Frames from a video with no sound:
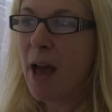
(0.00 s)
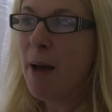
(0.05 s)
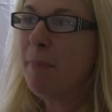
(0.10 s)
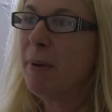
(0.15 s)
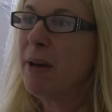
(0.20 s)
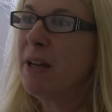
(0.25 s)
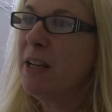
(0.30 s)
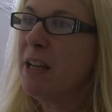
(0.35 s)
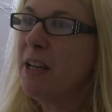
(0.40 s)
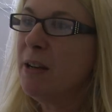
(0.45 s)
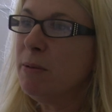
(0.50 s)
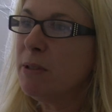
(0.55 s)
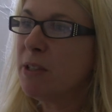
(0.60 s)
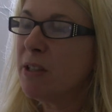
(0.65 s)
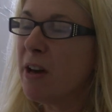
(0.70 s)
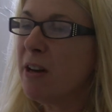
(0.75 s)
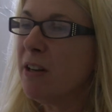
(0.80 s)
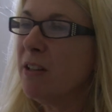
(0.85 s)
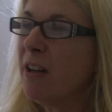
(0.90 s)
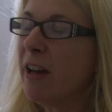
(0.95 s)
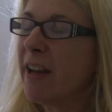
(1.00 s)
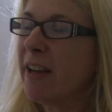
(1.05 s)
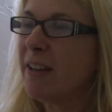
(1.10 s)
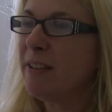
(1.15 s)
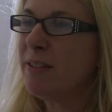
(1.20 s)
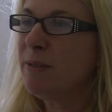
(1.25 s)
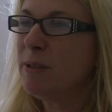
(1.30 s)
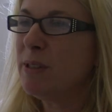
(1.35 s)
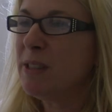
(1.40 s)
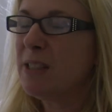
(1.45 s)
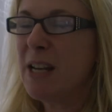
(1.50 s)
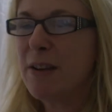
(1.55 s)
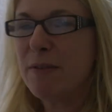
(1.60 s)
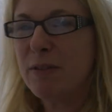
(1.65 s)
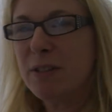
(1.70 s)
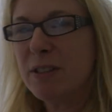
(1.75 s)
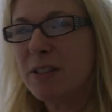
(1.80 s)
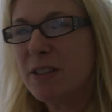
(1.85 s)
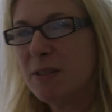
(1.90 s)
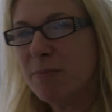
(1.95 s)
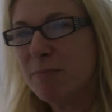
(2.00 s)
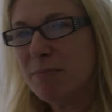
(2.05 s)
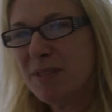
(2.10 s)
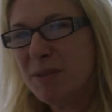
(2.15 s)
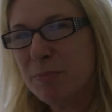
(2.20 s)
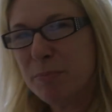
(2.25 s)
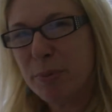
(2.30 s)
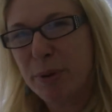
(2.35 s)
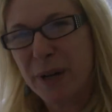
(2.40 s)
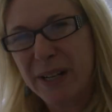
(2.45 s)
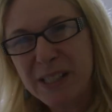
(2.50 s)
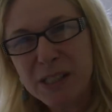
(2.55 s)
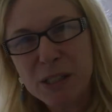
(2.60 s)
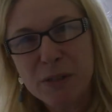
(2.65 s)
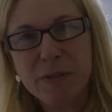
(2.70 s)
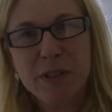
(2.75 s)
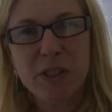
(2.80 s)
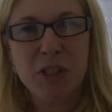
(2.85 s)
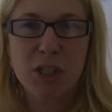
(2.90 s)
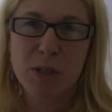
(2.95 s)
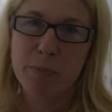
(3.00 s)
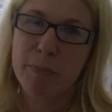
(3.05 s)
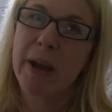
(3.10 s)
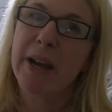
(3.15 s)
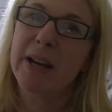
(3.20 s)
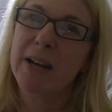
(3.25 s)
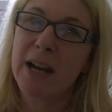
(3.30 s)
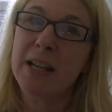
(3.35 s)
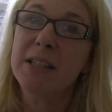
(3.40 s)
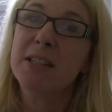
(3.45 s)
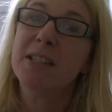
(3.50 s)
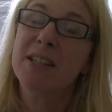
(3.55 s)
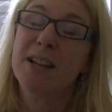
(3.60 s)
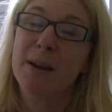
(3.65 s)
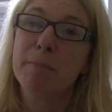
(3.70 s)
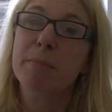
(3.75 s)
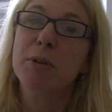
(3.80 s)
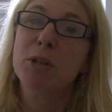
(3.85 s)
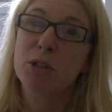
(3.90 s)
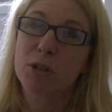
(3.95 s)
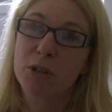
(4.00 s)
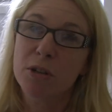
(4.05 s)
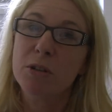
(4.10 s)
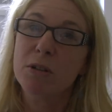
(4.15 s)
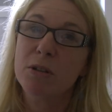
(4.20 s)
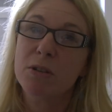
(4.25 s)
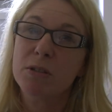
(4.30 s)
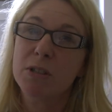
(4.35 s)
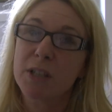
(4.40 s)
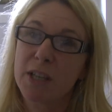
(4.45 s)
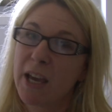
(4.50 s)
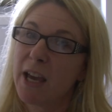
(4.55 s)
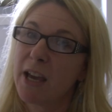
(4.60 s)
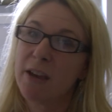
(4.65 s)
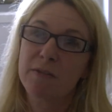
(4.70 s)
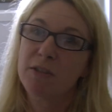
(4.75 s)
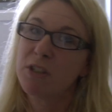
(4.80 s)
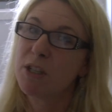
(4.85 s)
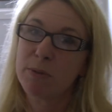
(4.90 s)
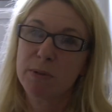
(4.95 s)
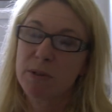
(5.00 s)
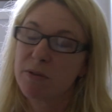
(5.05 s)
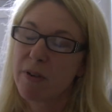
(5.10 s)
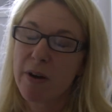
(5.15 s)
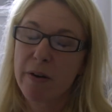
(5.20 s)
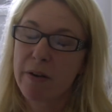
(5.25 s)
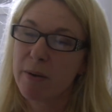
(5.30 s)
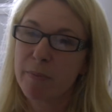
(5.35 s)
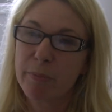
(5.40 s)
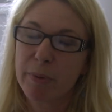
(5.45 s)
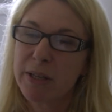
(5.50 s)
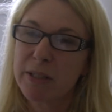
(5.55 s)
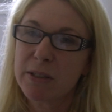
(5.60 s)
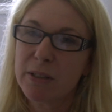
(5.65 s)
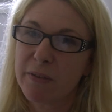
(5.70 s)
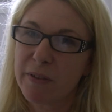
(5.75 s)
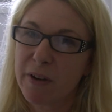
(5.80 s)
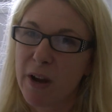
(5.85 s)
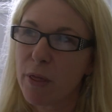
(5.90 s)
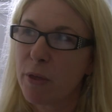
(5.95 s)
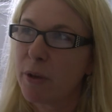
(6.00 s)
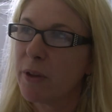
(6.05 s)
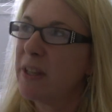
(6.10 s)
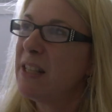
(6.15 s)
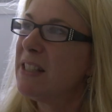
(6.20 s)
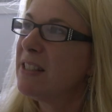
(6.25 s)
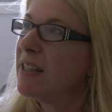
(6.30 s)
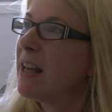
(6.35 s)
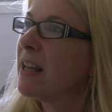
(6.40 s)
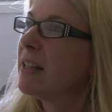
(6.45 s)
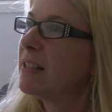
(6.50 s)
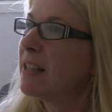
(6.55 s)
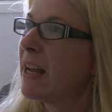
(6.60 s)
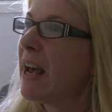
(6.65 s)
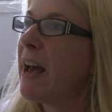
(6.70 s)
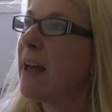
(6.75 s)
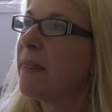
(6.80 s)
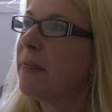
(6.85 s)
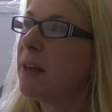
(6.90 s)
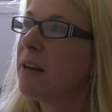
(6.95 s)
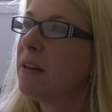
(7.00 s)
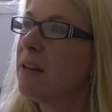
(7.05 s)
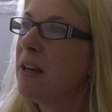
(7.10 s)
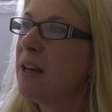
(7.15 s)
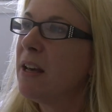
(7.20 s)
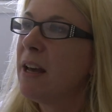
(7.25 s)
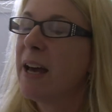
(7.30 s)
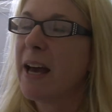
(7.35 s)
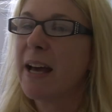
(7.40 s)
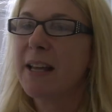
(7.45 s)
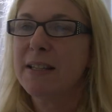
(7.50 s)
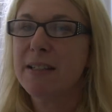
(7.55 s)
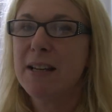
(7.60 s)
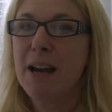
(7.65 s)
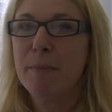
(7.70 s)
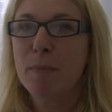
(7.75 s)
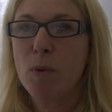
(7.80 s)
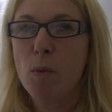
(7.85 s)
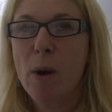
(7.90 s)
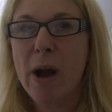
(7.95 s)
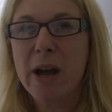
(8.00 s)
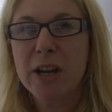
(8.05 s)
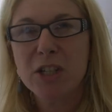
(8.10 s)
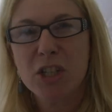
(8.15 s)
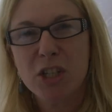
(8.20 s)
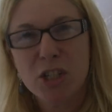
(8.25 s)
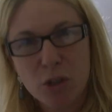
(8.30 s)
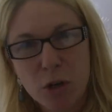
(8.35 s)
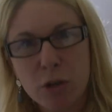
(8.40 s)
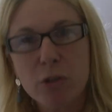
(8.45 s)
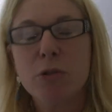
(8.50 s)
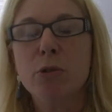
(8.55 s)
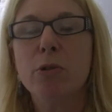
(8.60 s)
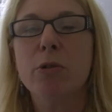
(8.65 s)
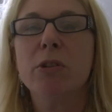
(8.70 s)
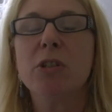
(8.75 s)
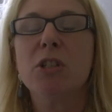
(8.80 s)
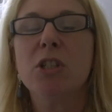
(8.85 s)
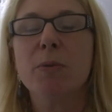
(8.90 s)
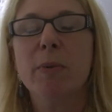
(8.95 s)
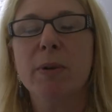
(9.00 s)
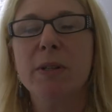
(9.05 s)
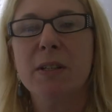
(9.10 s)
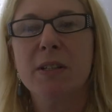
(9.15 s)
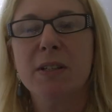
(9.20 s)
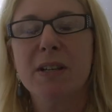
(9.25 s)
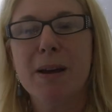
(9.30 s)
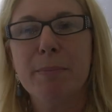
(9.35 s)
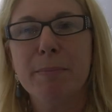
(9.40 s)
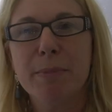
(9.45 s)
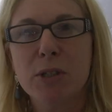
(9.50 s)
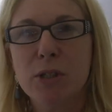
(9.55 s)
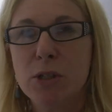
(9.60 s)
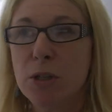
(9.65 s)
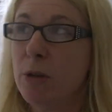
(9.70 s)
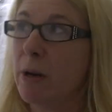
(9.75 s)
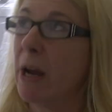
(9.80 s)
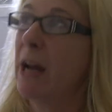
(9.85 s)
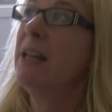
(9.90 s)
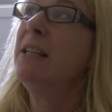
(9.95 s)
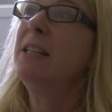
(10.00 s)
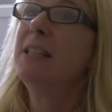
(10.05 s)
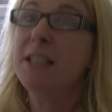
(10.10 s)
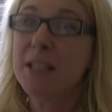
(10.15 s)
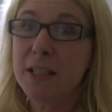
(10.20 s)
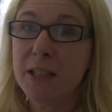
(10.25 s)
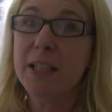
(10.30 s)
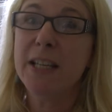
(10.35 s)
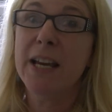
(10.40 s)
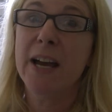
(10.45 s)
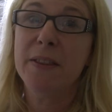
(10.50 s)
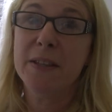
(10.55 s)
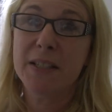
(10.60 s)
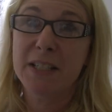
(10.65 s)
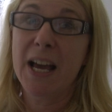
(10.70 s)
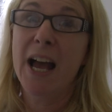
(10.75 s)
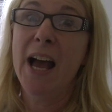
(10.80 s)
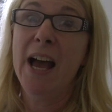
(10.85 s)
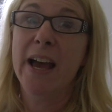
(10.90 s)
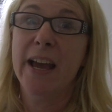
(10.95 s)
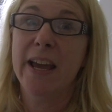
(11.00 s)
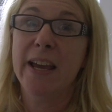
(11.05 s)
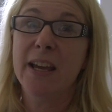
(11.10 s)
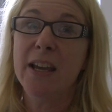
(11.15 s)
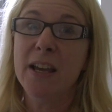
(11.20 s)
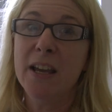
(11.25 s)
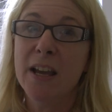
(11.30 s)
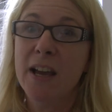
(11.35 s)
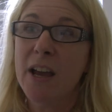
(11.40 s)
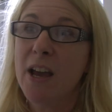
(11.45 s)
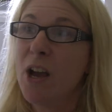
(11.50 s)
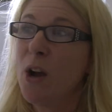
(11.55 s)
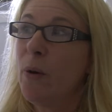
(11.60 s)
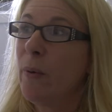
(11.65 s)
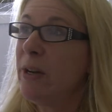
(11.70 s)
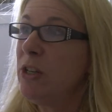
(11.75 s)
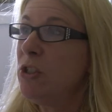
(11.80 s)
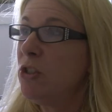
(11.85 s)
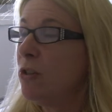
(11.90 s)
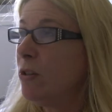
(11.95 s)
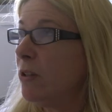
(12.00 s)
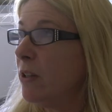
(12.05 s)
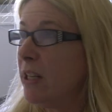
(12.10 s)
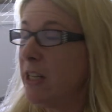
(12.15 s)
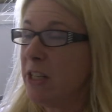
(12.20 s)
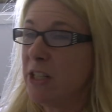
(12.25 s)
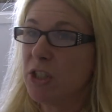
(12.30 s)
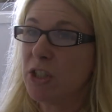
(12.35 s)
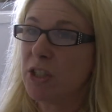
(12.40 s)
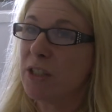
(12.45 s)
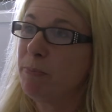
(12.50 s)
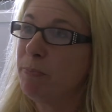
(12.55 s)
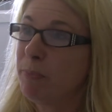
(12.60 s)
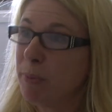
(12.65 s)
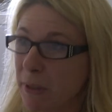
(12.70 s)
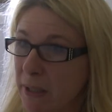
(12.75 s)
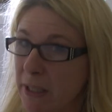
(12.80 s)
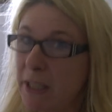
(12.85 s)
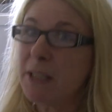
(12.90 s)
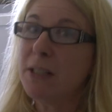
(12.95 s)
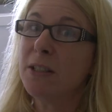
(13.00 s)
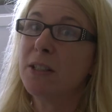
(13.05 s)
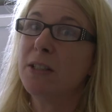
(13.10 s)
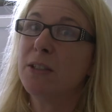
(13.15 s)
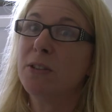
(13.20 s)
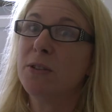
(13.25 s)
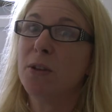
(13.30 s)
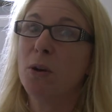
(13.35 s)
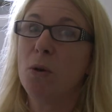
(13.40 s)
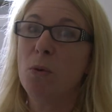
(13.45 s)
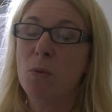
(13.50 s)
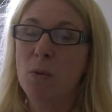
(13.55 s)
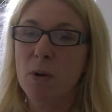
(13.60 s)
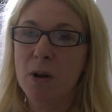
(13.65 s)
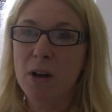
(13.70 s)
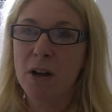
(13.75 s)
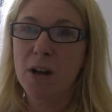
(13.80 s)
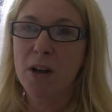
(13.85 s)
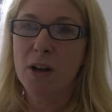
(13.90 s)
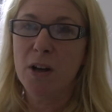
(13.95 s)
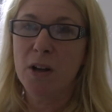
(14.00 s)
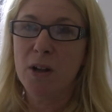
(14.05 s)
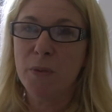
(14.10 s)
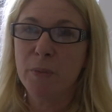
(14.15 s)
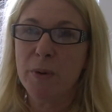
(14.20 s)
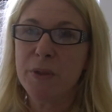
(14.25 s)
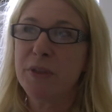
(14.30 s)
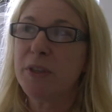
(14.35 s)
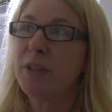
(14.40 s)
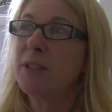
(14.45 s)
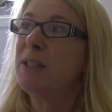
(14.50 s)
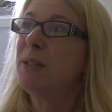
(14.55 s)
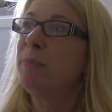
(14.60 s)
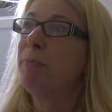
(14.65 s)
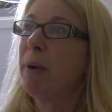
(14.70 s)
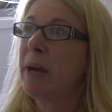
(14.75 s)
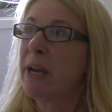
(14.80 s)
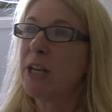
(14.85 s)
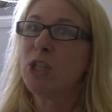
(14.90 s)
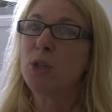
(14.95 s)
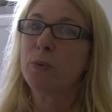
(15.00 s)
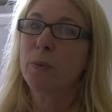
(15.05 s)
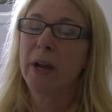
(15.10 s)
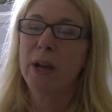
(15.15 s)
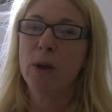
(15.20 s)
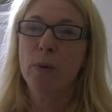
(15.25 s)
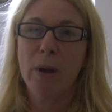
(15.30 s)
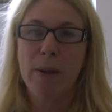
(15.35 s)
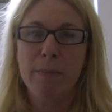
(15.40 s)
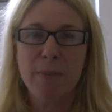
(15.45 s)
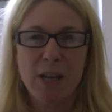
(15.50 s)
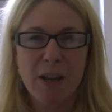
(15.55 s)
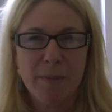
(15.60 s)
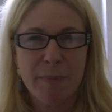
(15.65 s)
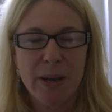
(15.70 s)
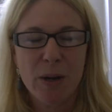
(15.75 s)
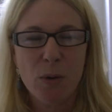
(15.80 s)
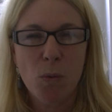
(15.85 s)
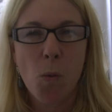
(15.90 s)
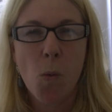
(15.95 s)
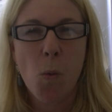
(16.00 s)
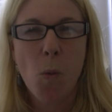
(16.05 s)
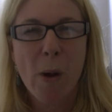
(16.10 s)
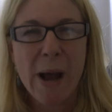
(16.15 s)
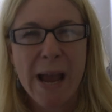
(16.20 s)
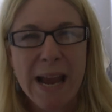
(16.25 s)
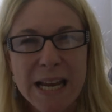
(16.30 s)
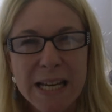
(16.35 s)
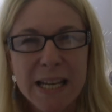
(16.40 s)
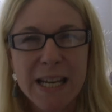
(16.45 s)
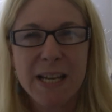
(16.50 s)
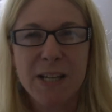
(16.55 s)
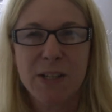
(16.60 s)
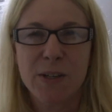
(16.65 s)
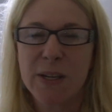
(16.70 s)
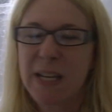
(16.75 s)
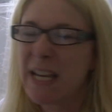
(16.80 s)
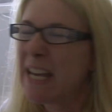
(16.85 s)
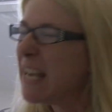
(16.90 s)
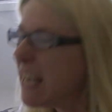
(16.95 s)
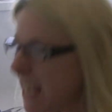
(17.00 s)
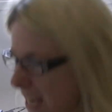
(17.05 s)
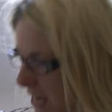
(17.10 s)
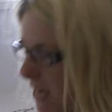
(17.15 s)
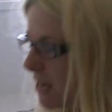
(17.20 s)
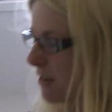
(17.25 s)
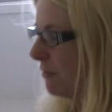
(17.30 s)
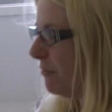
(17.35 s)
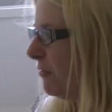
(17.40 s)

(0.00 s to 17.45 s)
But it was kind of like, it was never as impressive as she'd been. As the number two to Kev, she was very impressive. And I thought, isn't that sad that as number one, she's not as good as she was as the number two? Until the other day, when Juila just blitzes the world with the speech we women have been waiting to hear